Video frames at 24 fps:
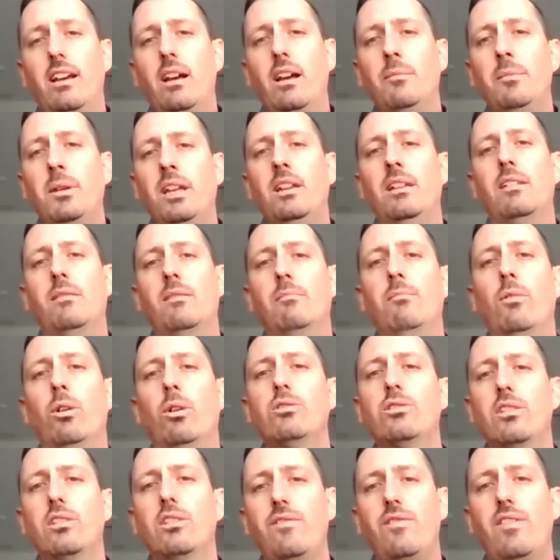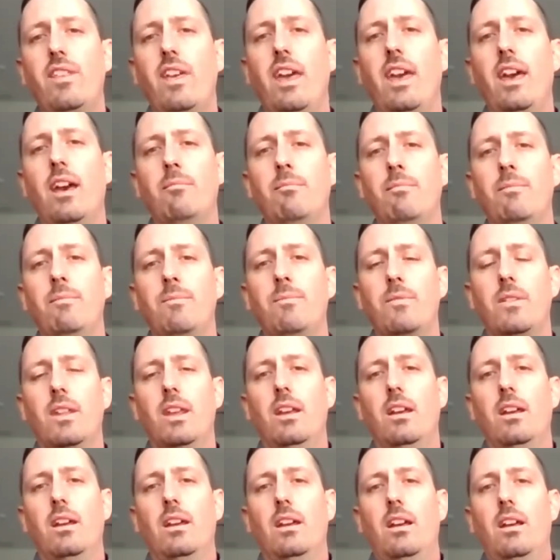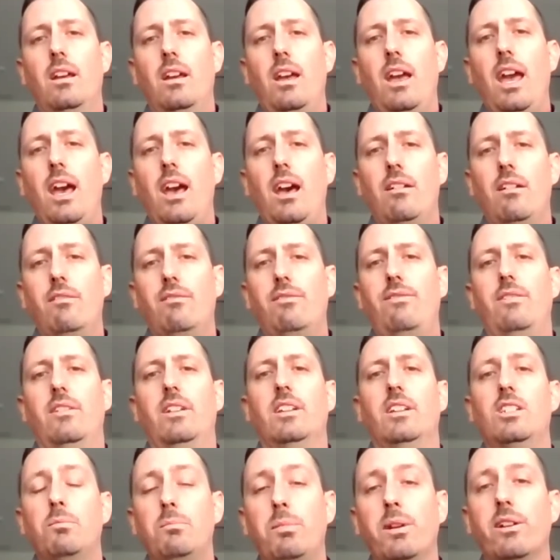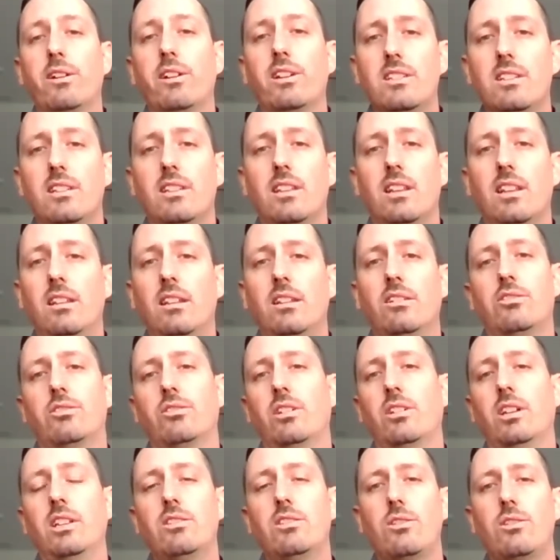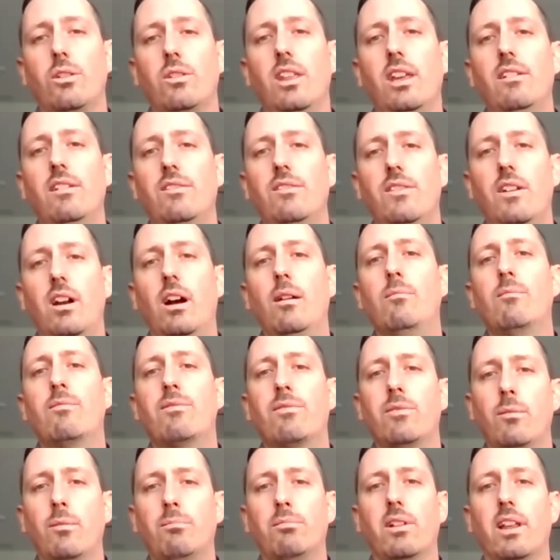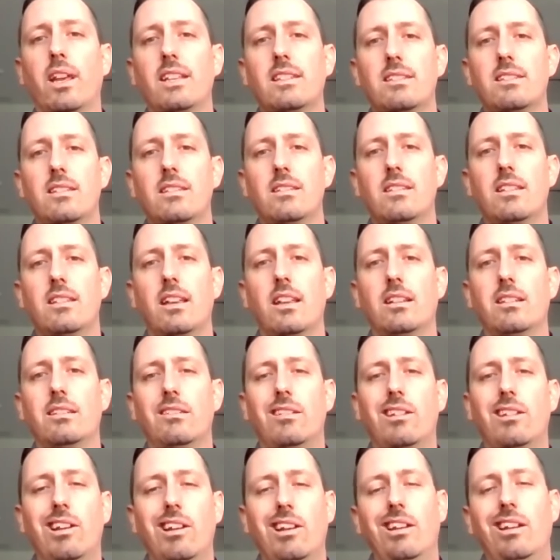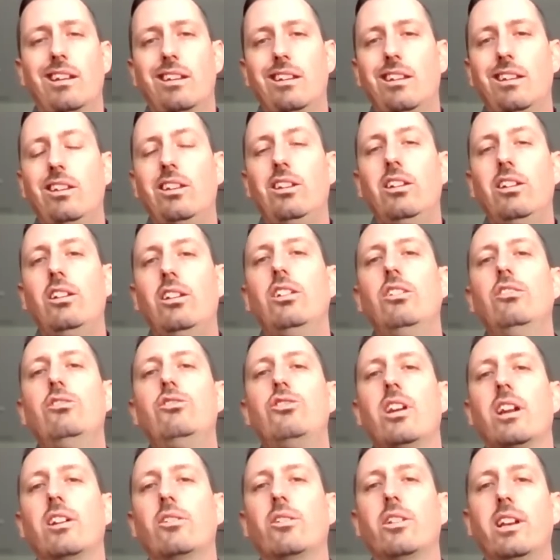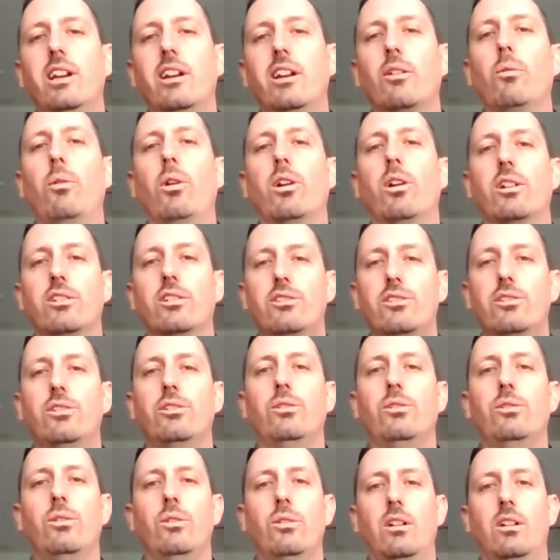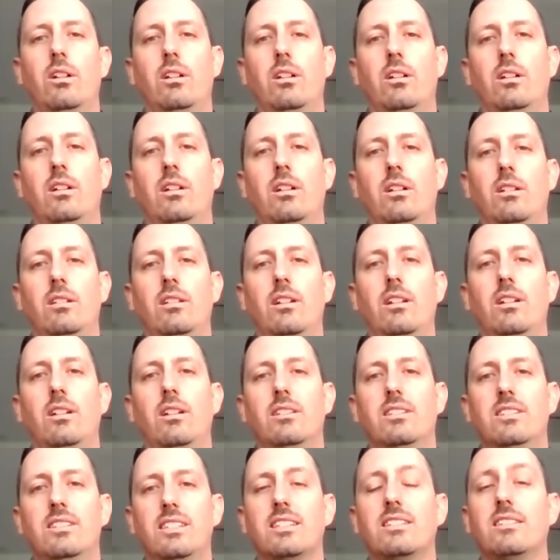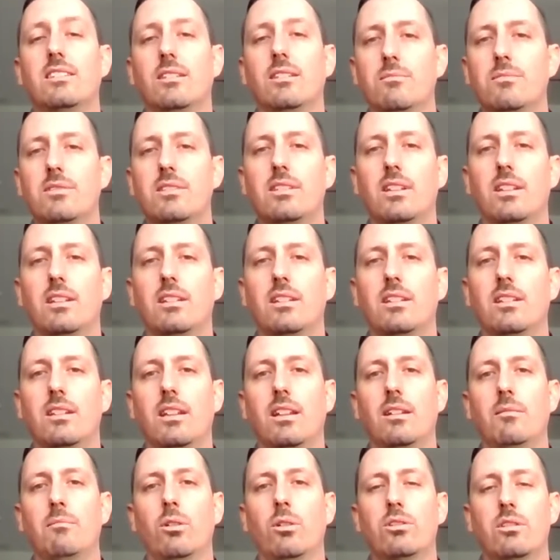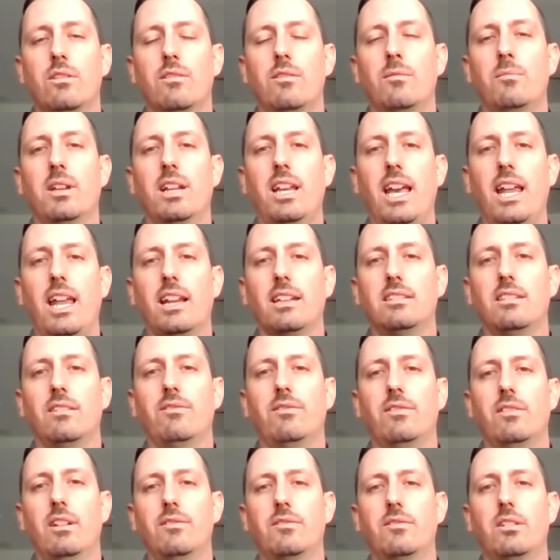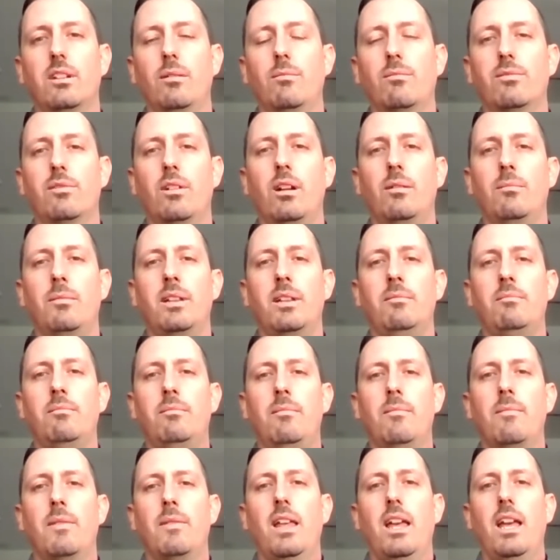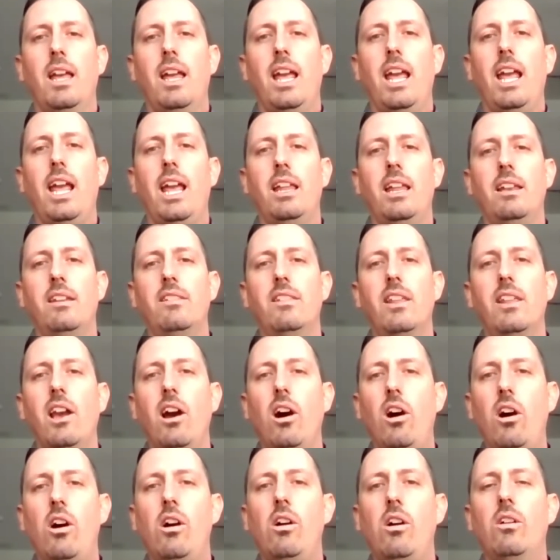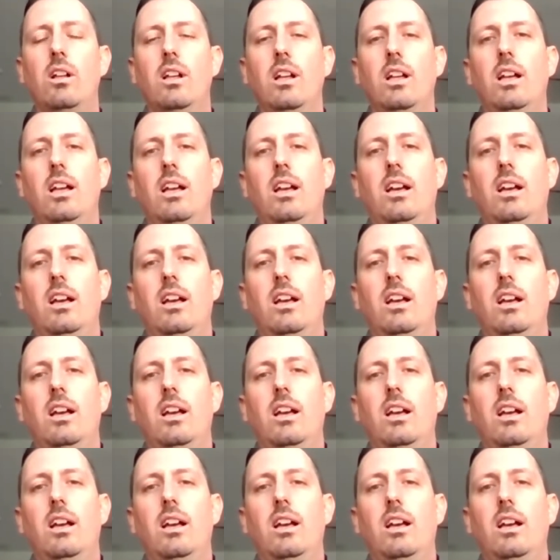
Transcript: I mean, most of them have experience in the industry, so they've come from places that you generally hear one or two systems that most of the mechanics have come from, and they all